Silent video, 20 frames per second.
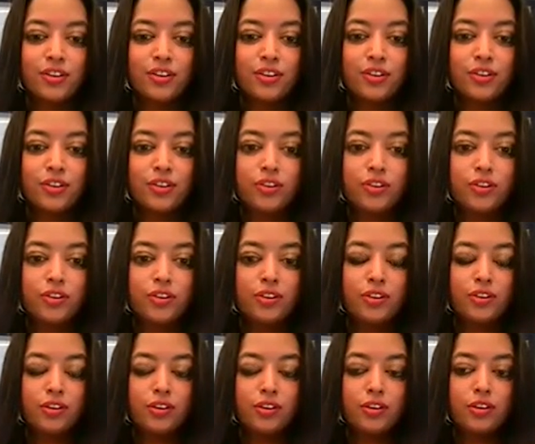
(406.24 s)

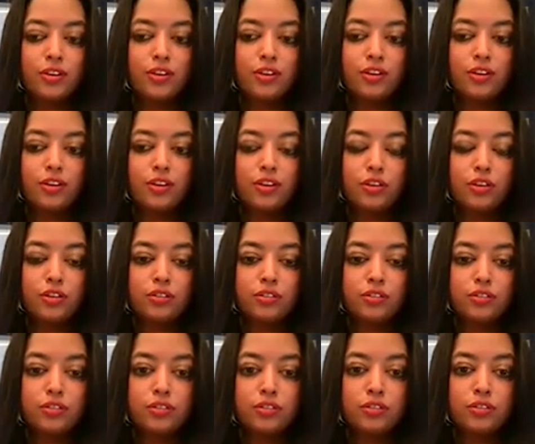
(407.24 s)

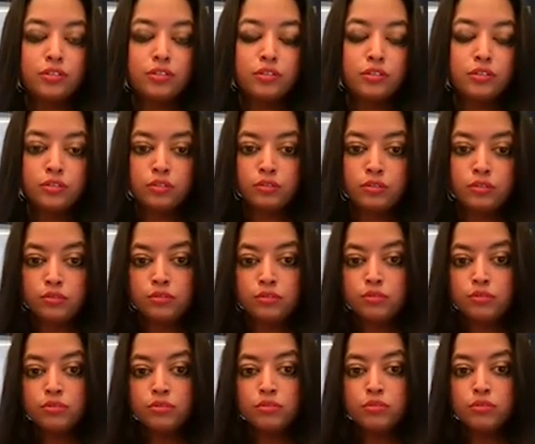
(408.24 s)

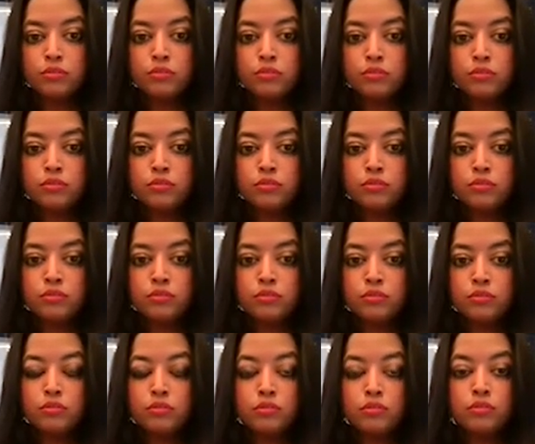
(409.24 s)

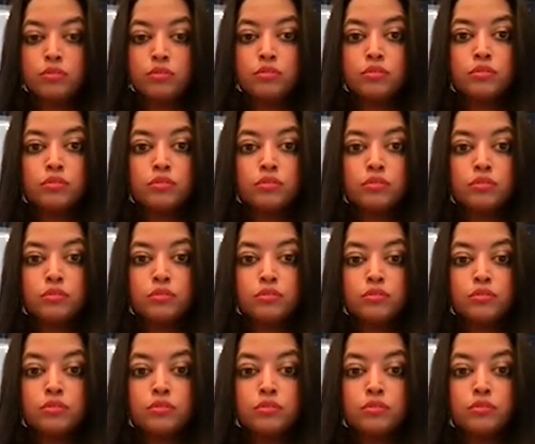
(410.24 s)

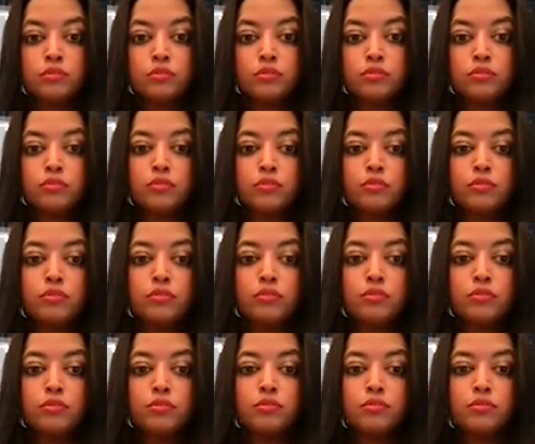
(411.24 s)

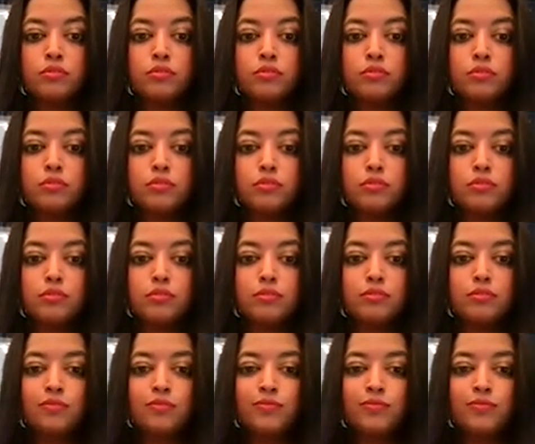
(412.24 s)
The person shown says nothing.